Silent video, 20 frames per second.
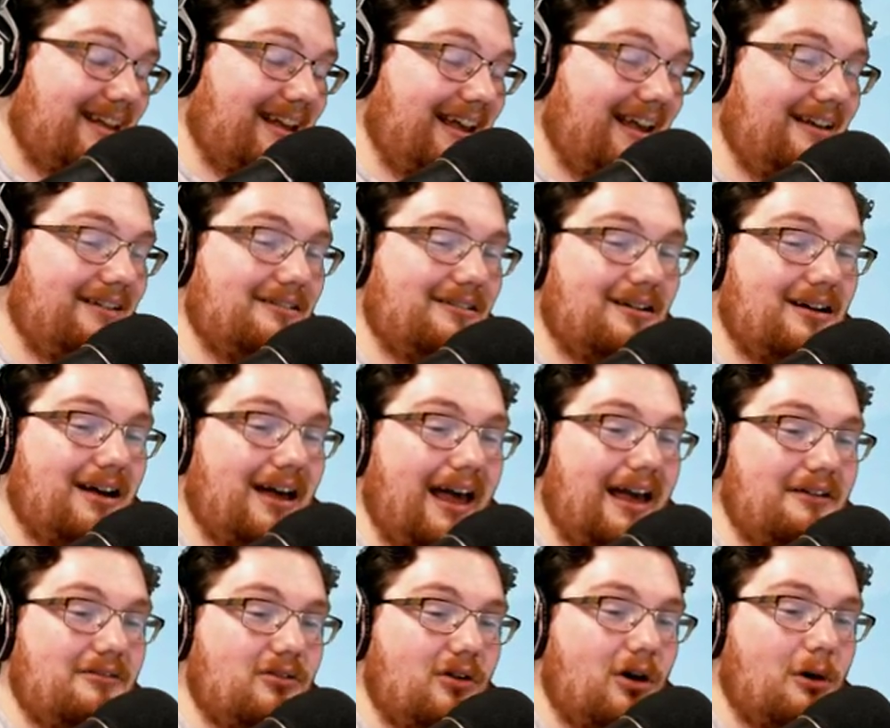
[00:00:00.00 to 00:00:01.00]
Hey,
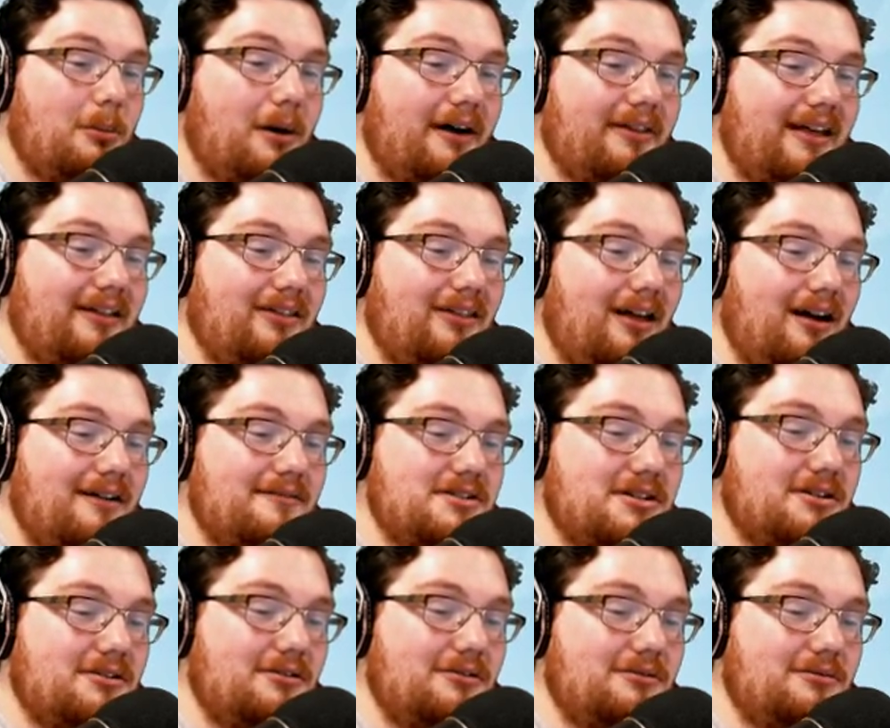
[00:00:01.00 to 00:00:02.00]
a robot that
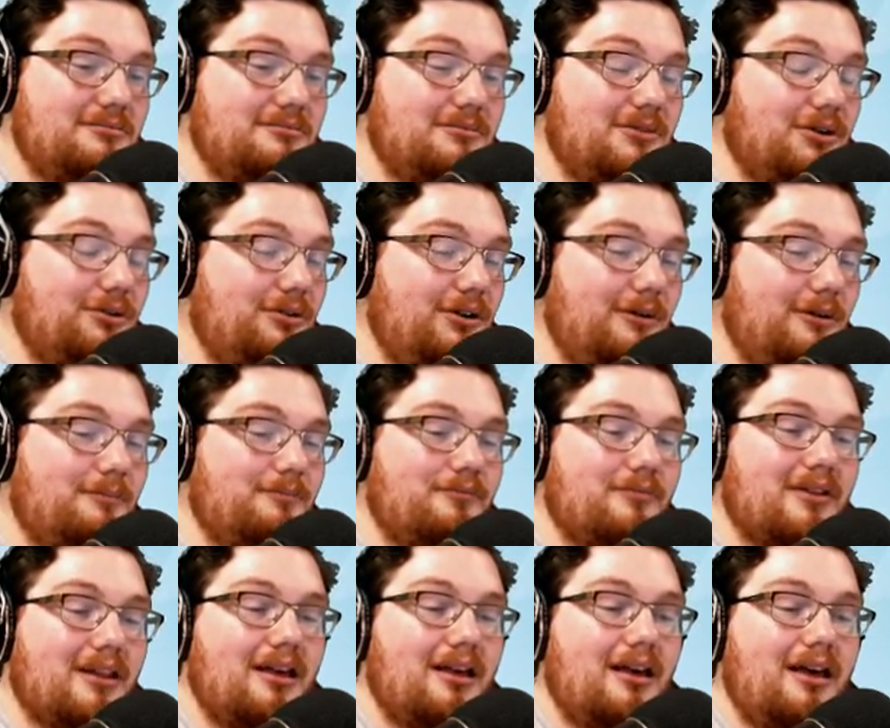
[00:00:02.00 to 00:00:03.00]
loves, who, who knew?
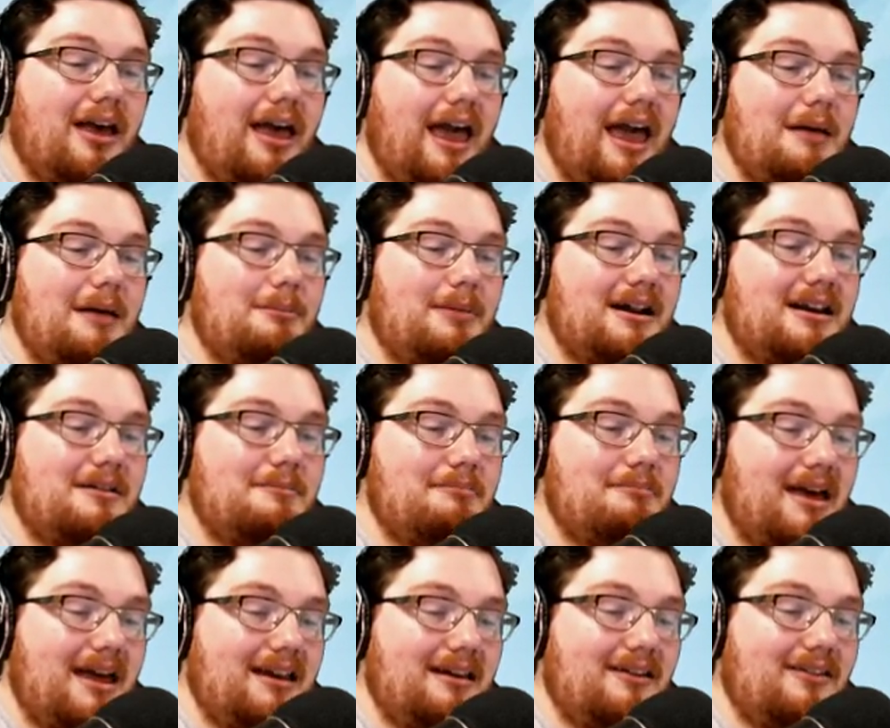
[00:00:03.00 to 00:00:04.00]
And by
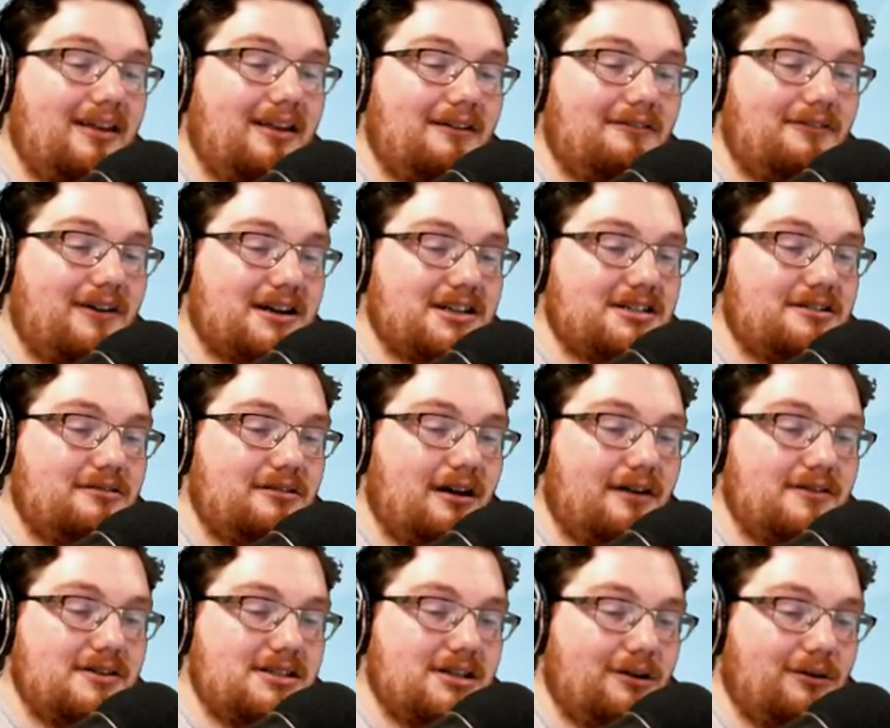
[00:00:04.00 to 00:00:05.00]
demanding the affection
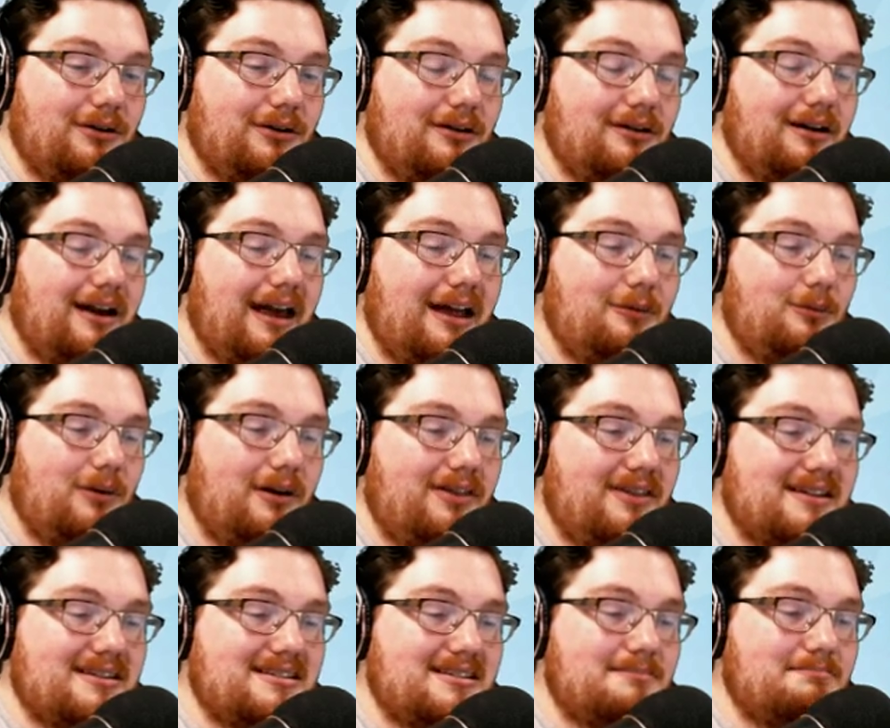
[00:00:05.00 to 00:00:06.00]
of its owner, and
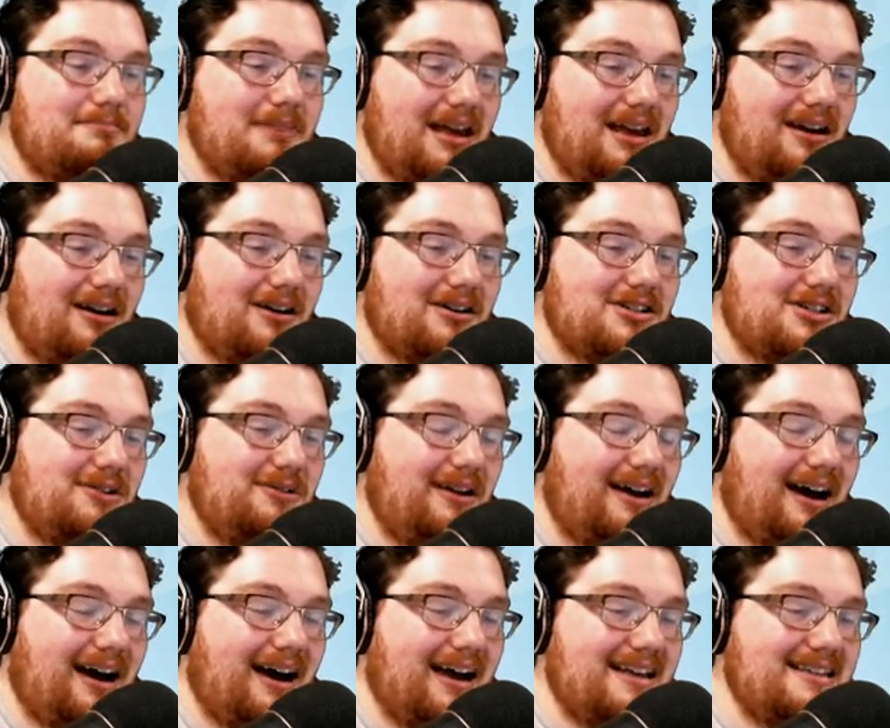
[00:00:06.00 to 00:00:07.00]
with its big
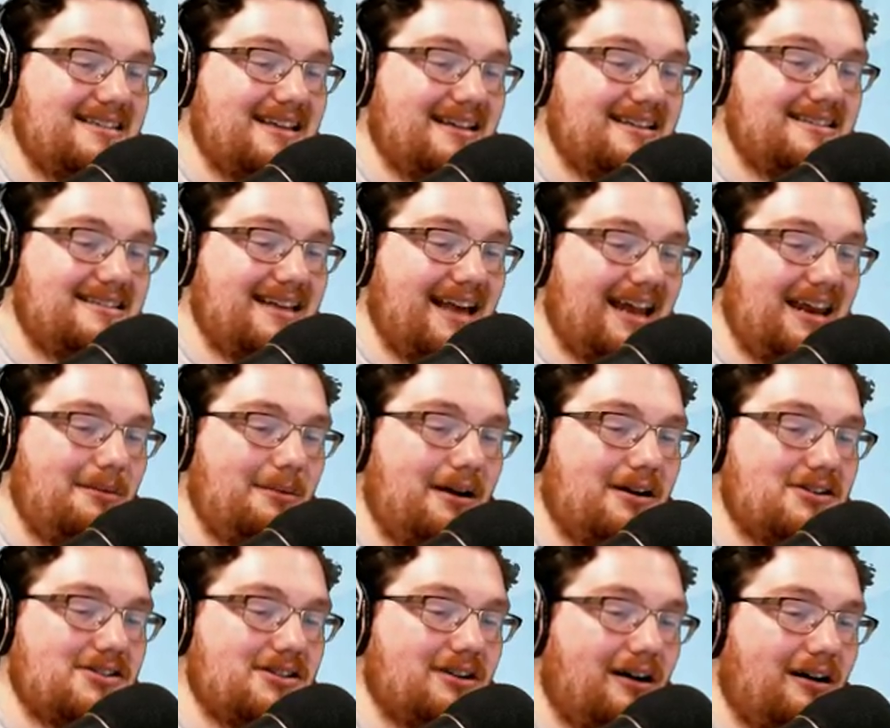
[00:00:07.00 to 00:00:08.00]
cartoon eyes and teddy
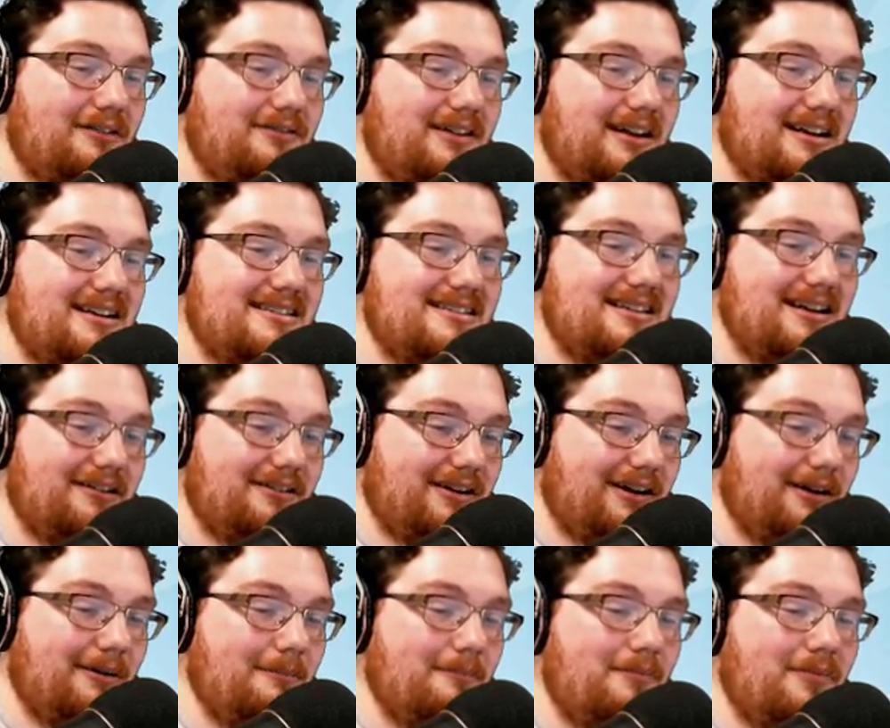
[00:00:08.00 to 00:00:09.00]
bear soft
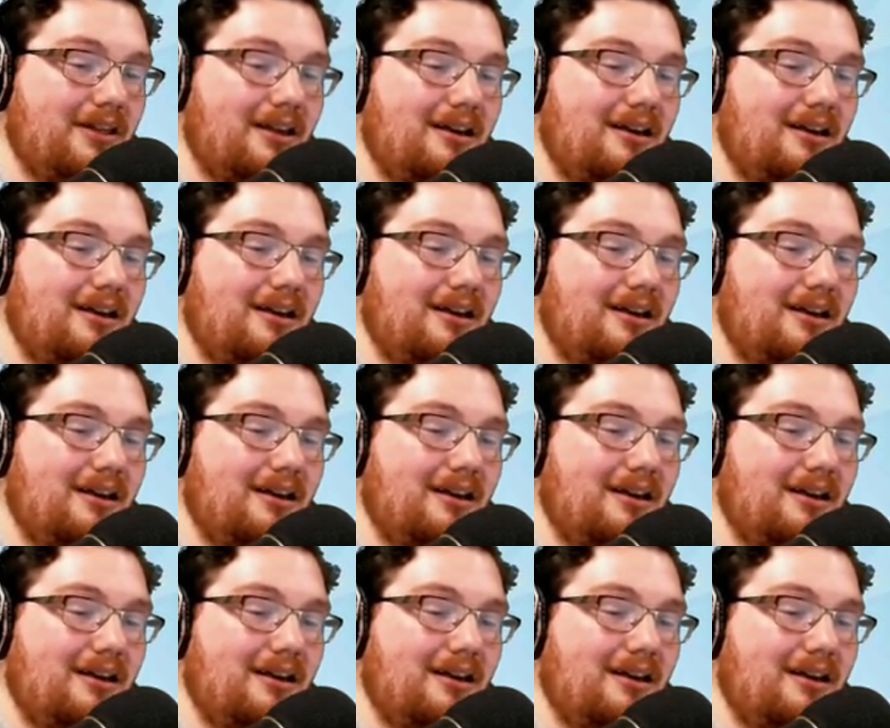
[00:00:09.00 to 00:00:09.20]
exterior,